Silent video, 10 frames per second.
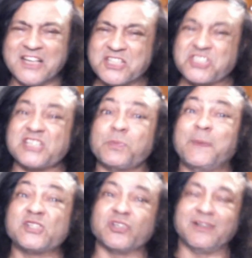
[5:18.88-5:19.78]

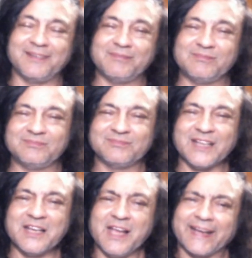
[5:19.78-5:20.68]
Suspicion
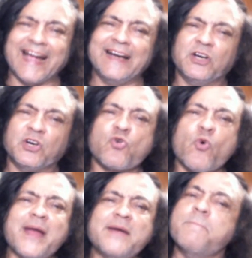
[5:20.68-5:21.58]
can
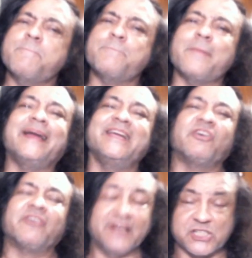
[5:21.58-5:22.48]
ruin many
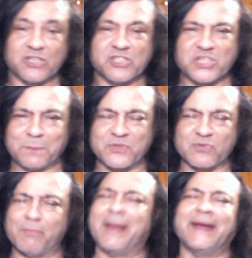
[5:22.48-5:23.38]

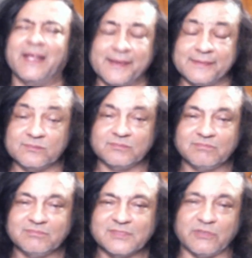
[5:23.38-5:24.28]
relationships, many.
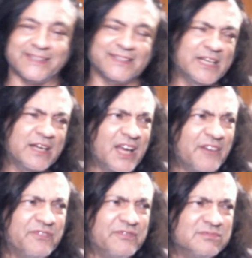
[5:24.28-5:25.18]
Whether they are
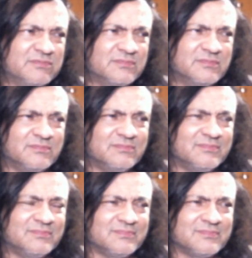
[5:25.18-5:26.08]
love,
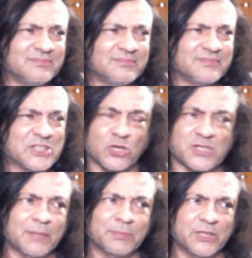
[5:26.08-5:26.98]
it's got
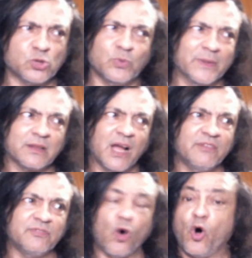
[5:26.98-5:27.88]
something to do with
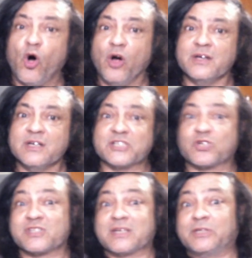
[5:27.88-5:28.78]
love, or it's
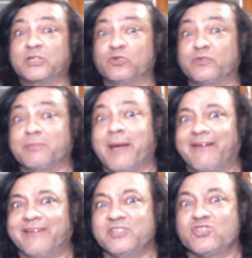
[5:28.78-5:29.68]
got something to do with
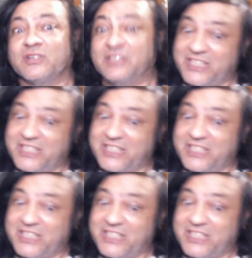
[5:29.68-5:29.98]
marriage.